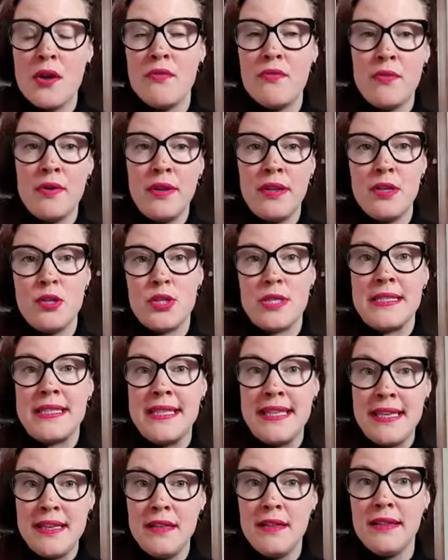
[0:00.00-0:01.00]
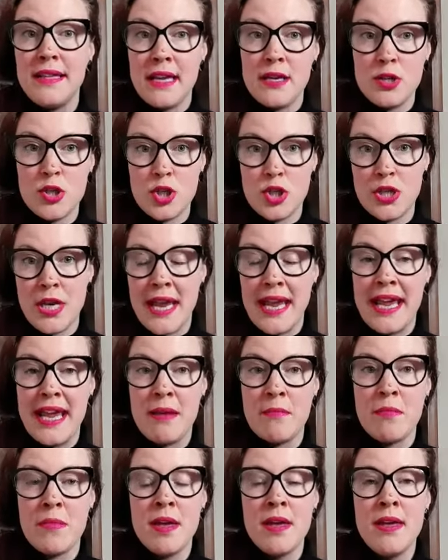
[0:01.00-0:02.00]
of religious guilt and
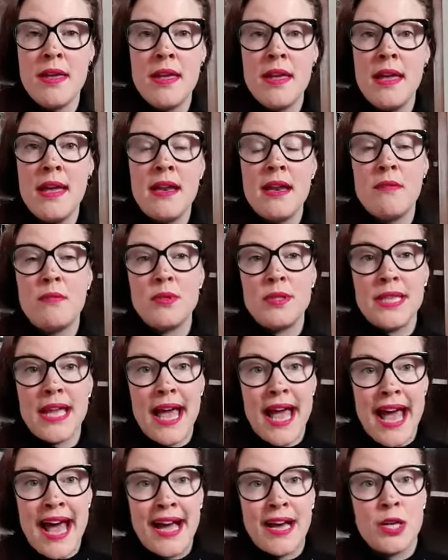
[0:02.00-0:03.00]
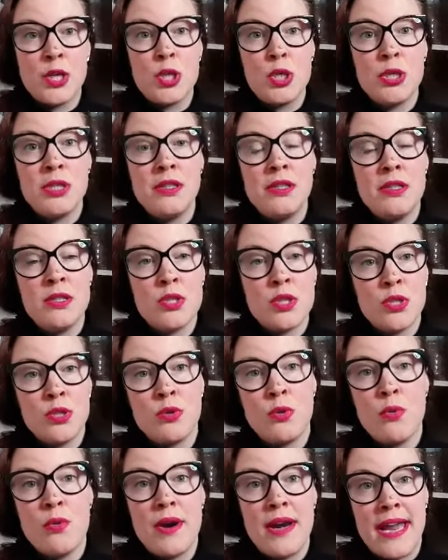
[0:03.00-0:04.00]
shame that was actually
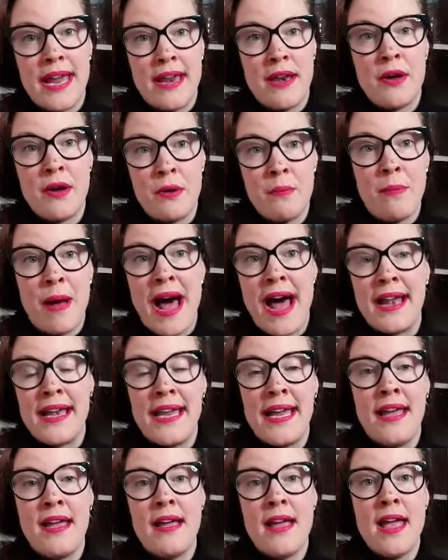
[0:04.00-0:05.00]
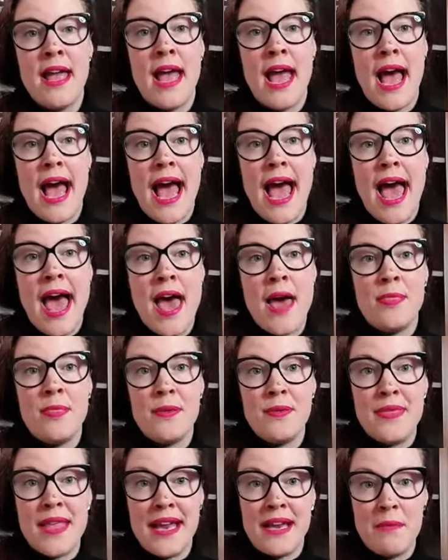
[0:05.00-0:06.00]
stored in her body and
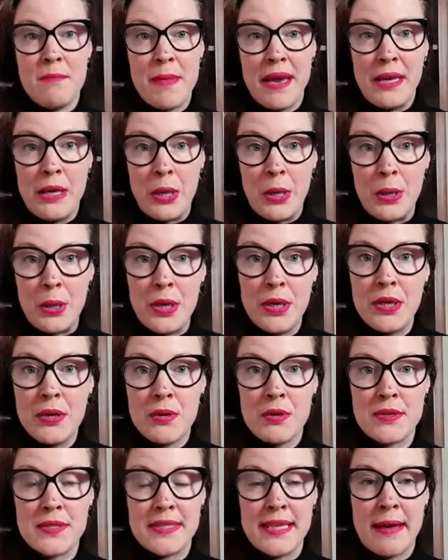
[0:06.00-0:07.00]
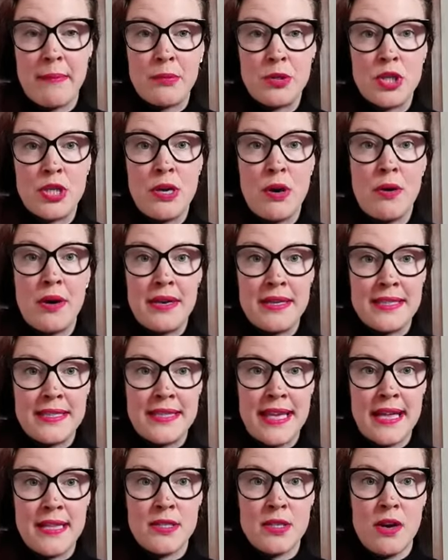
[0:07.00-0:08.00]
that made her neuroception or her
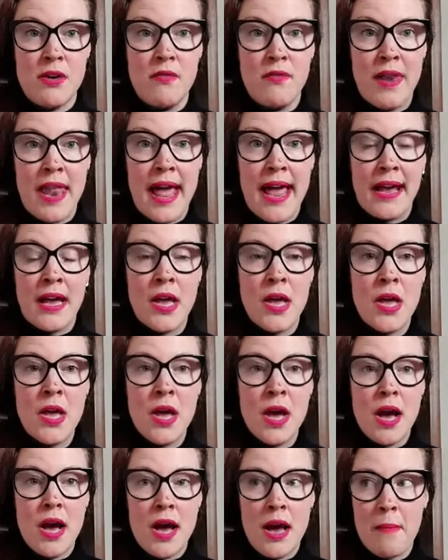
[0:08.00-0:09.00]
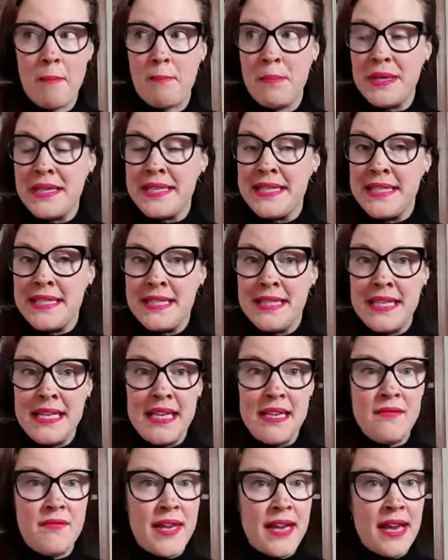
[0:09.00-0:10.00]
sense of like uh,
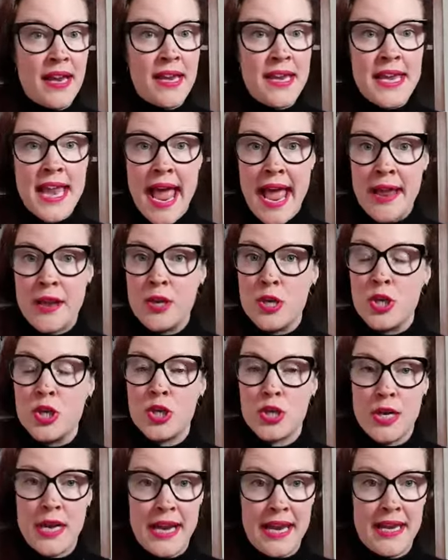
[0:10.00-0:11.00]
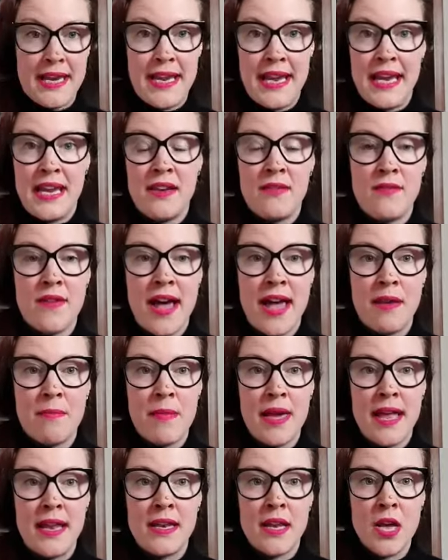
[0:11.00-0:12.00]
perceiving danger in the
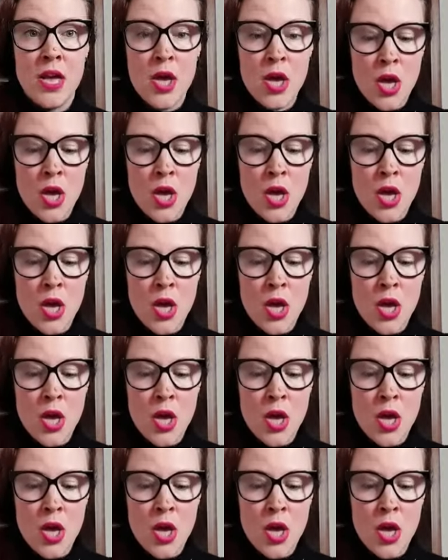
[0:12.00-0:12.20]
environment